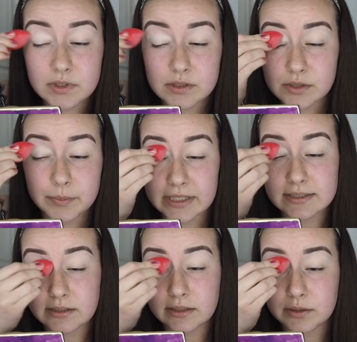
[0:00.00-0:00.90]
So
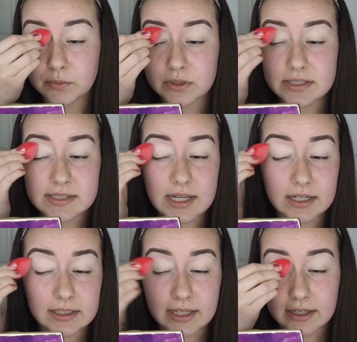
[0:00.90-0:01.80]
basically we're
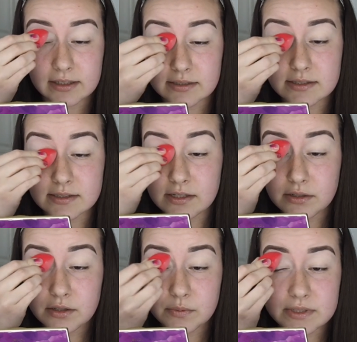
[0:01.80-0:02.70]
setting that
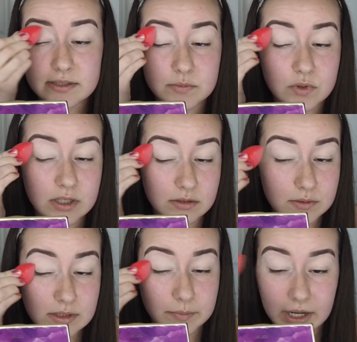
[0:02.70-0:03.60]
concealer with some
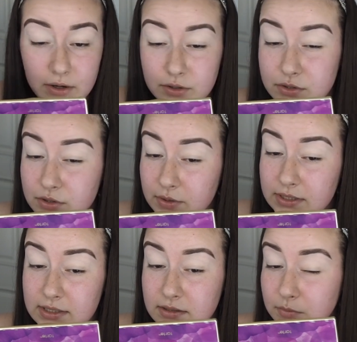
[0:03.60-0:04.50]
translucent powder so it
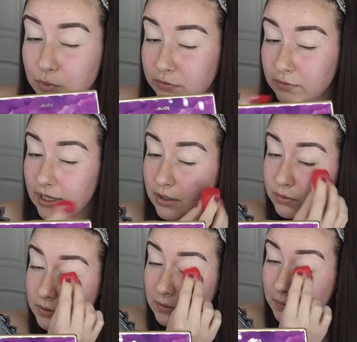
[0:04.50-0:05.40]
doesn't move around.